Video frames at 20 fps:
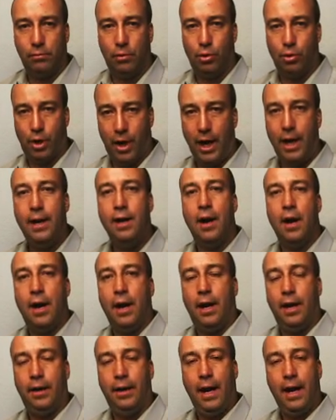Okay?
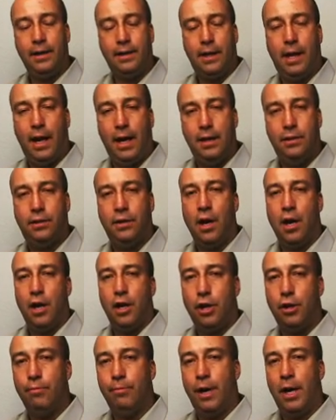In that case,
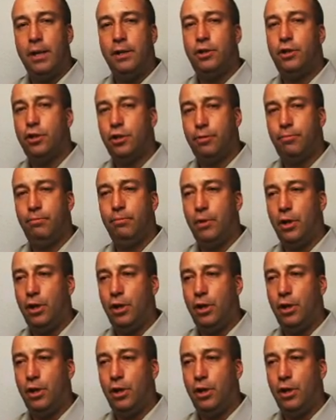you might just,